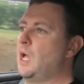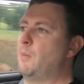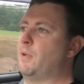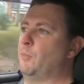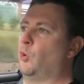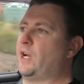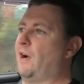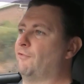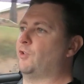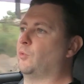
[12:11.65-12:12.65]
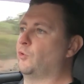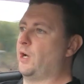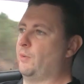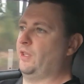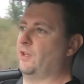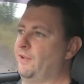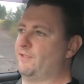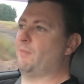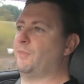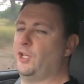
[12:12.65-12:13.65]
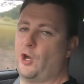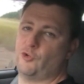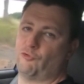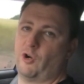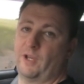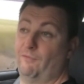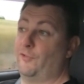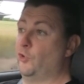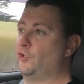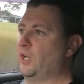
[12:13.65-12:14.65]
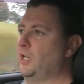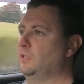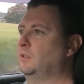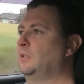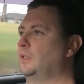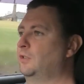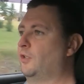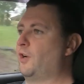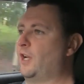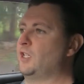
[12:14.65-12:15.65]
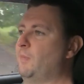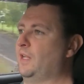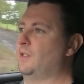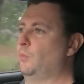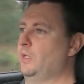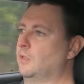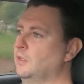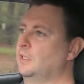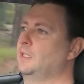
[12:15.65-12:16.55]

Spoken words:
a bit more comfortable knowing that if something goes wrong in future, not that I expect it will,